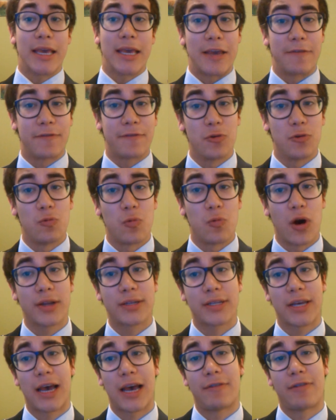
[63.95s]
if you
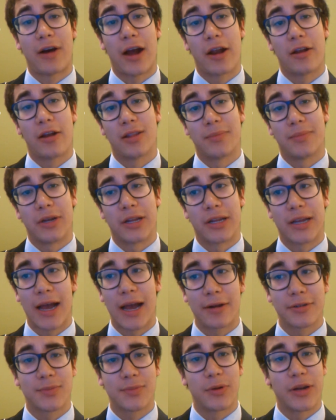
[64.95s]
want to have higher limit
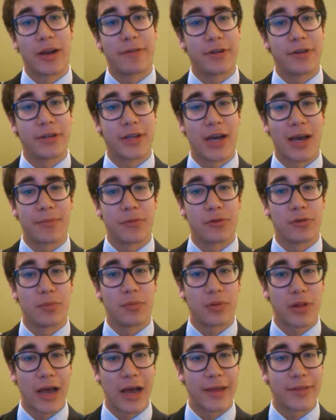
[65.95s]
accounts but every time you
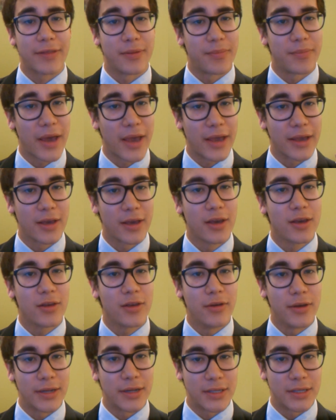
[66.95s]
apply at the bank
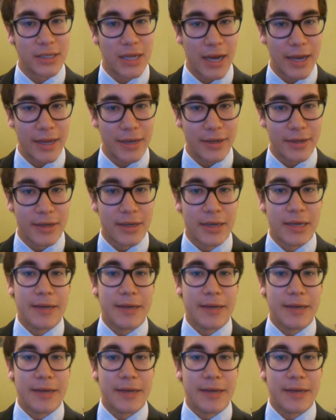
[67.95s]
you get denied,